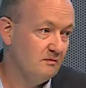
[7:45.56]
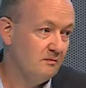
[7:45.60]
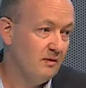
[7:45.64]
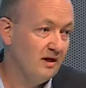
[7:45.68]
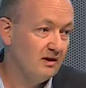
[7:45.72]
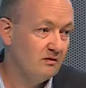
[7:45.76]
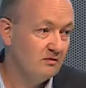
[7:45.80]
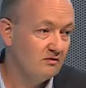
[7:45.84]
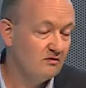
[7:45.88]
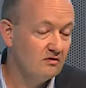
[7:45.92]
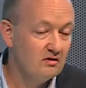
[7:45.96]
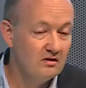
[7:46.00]

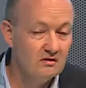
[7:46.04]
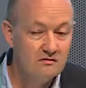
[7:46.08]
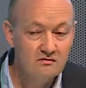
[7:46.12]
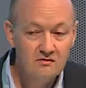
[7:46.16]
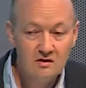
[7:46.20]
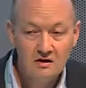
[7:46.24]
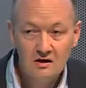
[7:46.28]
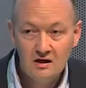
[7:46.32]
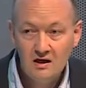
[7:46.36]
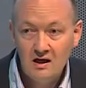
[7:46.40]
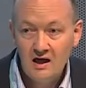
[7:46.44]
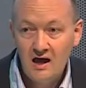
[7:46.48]

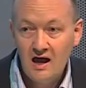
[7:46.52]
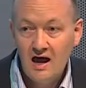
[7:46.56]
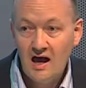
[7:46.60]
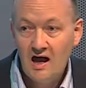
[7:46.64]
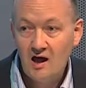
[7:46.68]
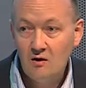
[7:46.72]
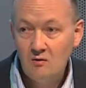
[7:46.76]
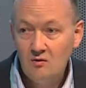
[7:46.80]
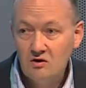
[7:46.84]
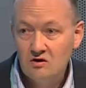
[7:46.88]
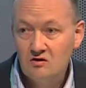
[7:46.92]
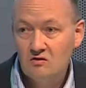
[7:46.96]
Microsoft.
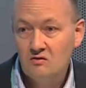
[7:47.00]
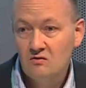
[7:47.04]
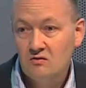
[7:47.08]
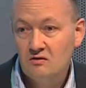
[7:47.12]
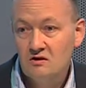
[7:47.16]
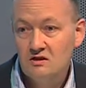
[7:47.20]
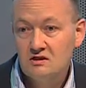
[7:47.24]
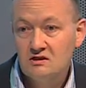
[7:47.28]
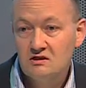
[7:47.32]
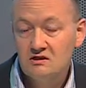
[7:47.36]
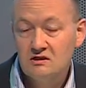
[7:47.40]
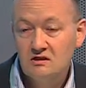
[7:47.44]
Our
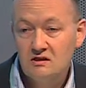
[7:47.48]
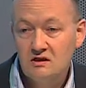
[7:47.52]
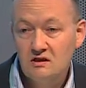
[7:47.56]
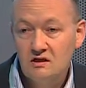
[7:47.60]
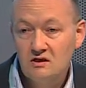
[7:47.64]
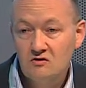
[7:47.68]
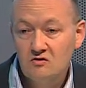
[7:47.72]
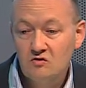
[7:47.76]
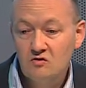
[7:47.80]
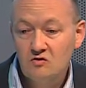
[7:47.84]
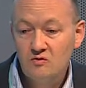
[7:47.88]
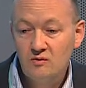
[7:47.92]
goal is
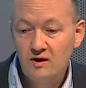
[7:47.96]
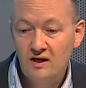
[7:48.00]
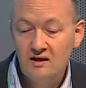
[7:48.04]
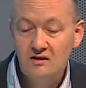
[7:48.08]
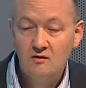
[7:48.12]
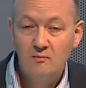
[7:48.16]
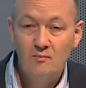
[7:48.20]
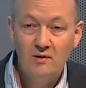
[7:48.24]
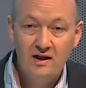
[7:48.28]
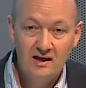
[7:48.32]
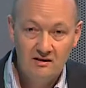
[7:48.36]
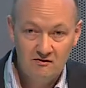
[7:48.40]
to
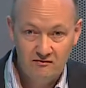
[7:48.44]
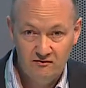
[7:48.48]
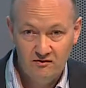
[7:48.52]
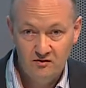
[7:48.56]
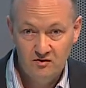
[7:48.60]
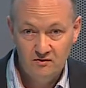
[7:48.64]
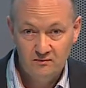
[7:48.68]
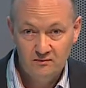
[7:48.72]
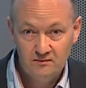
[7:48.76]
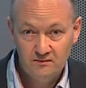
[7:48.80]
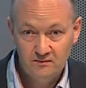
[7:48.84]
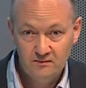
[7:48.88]
create a
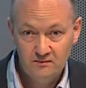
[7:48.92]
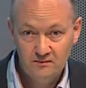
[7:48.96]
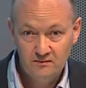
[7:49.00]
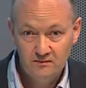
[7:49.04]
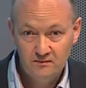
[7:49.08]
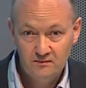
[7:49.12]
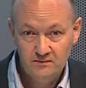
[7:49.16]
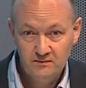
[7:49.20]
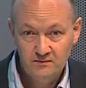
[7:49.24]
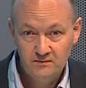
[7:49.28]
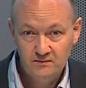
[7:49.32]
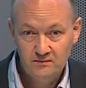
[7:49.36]
platform.
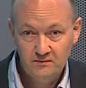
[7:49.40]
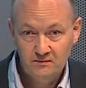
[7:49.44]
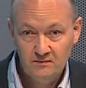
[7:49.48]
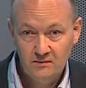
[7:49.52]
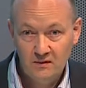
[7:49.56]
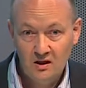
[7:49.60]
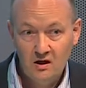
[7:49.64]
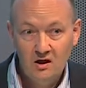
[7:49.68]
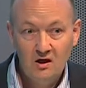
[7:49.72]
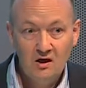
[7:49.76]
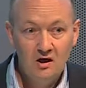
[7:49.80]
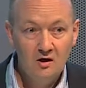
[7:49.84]

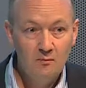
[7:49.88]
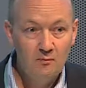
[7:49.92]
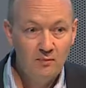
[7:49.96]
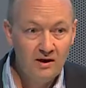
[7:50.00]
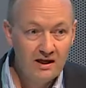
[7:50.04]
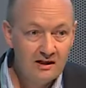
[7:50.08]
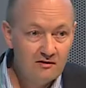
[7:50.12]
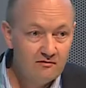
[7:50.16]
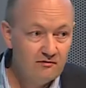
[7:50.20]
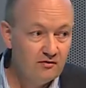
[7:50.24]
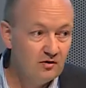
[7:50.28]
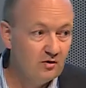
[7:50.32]
A
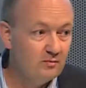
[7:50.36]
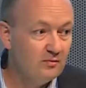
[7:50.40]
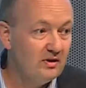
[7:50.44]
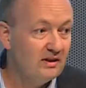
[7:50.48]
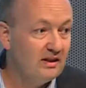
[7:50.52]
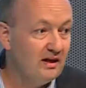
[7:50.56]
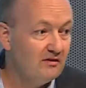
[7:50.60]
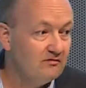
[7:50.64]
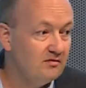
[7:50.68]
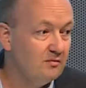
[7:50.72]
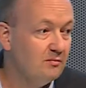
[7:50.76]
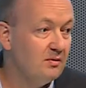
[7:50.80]
platform
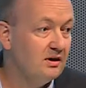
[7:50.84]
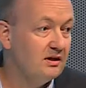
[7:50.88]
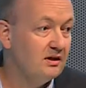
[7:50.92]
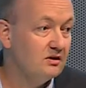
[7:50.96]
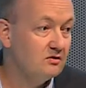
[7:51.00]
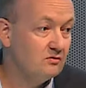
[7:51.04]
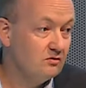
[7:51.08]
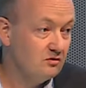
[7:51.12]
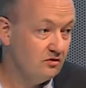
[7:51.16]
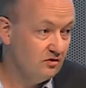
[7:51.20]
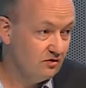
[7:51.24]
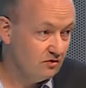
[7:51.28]
that everybody
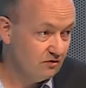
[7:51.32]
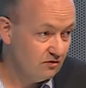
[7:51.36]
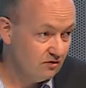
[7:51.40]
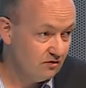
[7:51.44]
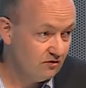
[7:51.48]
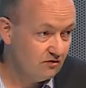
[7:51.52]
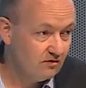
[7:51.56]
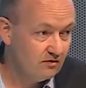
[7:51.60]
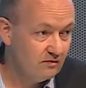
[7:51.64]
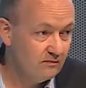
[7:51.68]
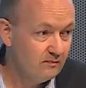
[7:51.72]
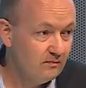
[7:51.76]
could
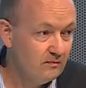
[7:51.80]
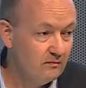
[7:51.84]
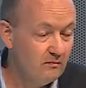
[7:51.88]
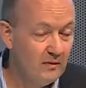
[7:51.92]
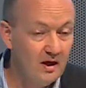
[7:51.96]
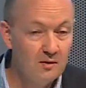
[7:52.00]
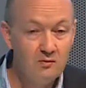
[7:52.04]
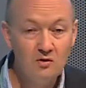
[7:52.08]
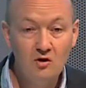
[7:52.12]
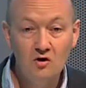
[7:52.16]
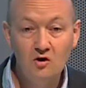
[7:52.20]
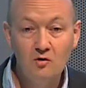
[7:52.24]
use,
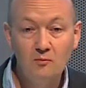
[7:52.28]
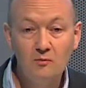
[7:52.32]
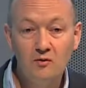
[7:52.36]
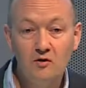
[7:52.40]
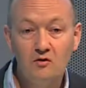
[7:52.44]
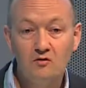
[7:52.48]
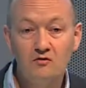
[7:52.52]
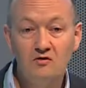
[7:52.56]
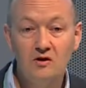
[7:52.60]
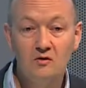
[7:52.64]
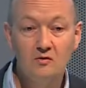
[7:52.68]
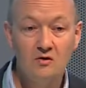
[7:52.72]
maybe
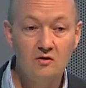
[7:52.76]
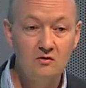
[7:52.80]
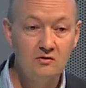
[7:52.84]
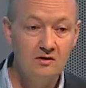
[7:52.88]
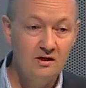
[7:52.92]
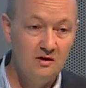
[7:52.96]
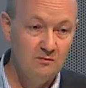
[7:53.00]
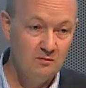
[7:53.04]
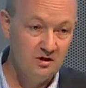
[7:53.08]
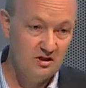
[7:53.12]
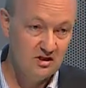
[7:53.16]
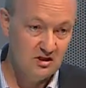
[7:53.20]
upload their
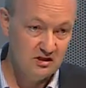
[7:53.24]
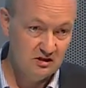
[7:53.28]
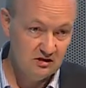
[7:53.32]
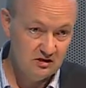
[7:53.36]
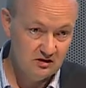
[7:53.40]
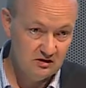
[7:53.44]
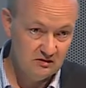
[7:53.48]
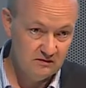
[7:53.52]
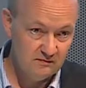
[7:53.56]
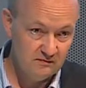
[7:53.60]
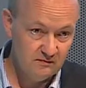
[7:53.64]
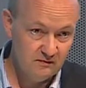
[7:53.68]
own
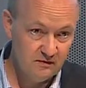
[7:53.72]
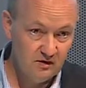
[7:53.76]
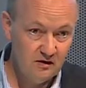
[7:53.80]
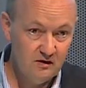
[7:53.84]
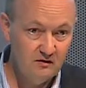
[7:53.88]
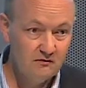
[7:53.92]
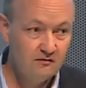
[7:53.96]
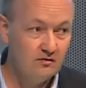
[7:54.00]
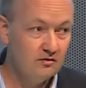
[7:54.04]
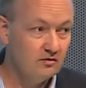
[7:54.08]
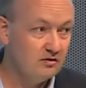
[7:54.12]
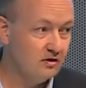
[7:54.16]
images
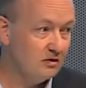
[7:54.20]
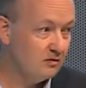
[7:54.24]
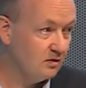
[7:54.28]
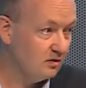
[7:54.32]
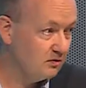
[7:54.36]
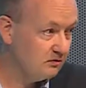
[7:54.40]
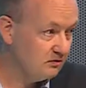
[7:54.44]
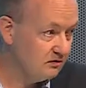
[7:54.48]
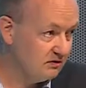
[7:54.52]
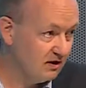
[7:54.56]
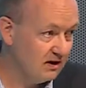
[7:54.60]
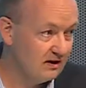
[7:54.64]
for their
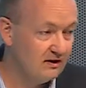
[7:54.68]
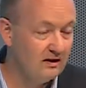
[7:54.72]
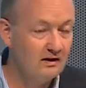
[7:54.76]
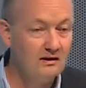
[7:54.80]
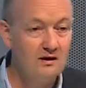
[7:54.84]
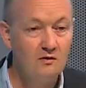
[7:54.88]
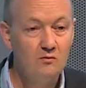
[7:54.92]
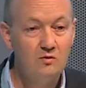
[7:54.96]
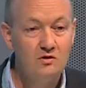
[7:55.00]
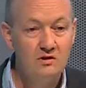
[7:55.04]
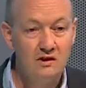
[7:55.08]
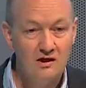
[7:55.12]
own thing that
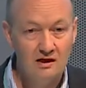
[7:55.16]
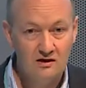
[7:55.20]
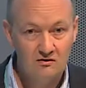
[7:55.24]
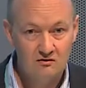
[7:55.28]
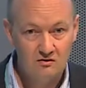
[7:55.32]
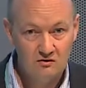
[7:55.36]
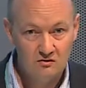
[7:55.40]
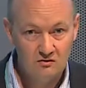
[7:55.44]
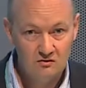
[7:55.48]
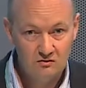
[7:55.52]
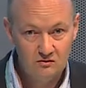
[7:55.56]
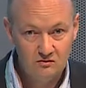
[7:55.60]
they would like
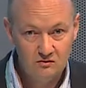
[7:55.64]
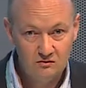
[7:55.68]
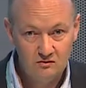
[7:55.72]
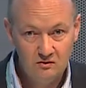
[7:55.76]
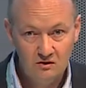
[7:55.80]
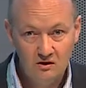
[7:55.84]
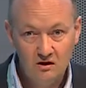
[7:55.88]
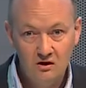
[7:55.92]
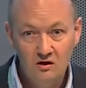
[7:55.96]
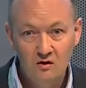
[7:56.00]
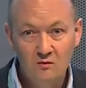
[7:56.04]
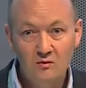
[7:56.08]
to do,
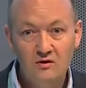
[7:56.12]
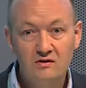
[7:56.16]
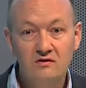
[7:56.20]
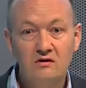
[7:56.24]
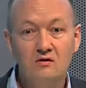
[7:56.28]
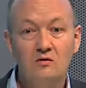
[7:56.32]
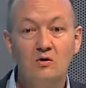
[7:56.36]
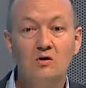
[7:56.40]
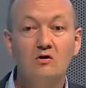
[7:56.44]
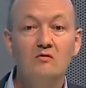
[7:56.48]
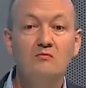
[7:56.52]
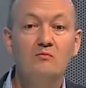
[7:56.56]
with
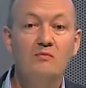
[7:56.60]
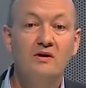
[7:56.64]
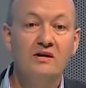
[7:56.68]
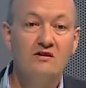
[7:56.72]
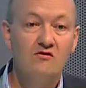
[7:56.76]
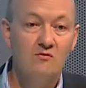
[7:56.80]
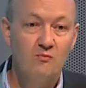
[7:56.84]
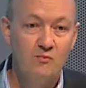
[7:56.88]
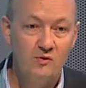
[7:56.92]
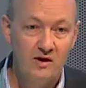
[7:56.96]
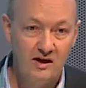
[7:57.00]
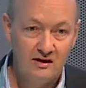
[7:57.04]
their own
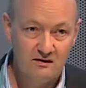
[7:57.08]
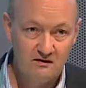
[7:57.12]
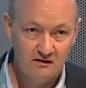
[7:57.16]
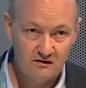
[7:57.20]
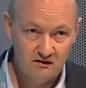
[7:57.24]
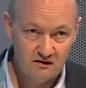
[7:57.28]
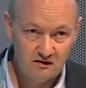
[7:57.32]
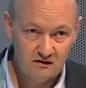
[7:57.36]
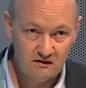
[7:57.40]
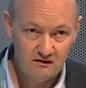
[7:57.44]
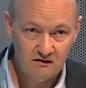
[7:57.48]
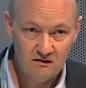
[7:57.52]
best
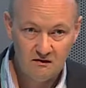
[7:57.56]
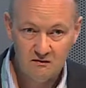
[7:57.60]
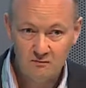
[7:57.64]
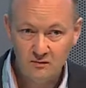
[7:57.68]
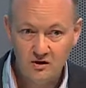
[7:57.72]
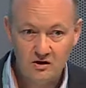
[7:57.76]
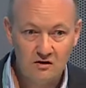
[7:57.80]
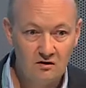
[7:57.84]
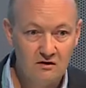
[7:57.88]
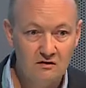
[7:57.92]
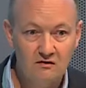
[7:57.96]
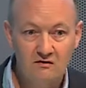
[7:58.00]
practices,
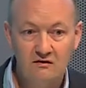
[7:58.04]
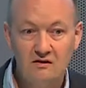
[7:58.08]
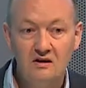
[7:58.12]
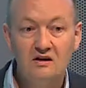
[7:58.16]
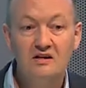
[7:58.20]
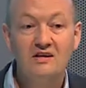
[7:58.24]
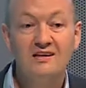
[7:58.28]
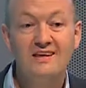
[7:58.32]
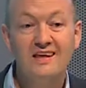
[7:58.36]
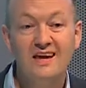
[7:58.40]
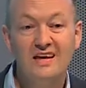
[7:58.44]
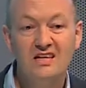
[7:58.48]
because
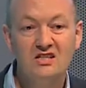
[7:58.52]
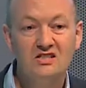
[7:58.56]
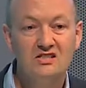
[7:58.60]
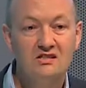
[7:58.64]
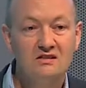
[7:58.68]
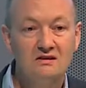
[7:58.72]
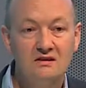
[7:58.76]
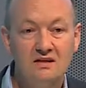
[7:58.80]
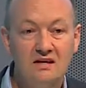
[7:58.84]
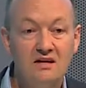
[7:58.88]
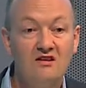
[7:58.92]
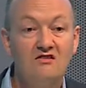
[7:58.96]

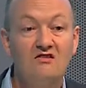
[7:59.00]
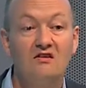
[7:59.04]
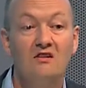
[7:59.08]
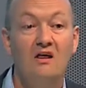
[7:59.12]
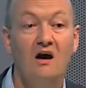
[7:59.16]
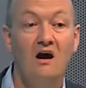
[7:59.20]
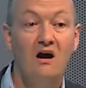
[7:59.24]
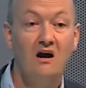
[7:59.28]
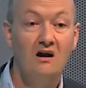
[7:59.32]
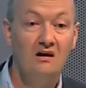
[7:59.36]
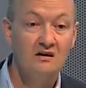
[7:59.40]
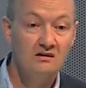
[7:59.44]
delineation is an
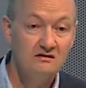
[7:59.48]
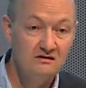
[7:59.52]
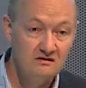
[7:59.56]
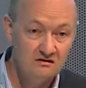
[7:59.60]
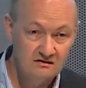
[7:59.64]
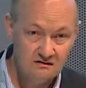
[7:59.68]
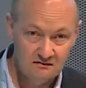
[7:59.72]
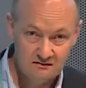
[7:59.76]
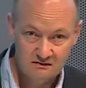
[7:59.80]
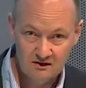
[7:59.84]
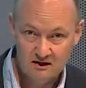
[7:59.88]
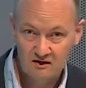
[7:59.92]
art,
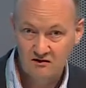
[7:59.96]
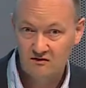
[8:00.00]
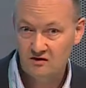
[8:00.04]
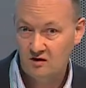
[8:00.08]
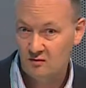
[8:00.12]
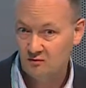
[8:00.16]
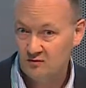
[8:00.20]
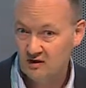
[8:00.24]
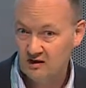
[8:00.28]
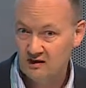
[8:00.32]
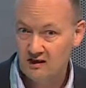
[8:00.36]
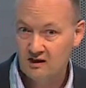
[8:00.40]
is
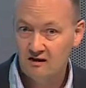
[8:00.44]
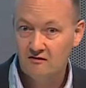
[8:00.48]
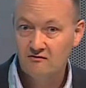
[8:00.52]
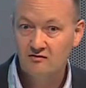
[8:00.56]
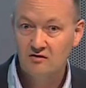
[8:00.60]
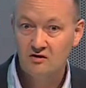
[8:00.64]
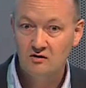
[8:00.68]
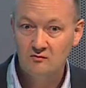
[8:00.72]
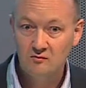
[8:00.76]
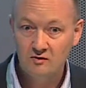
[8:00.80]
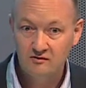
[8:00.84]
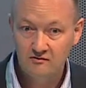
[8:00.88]
something that I've
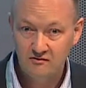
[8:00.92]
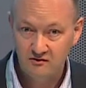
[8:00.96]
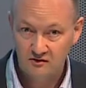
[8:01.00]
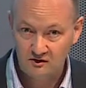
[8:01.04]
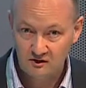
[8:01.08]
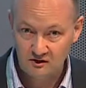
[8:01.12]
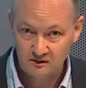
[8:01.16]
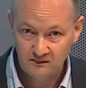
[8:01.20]
heard before.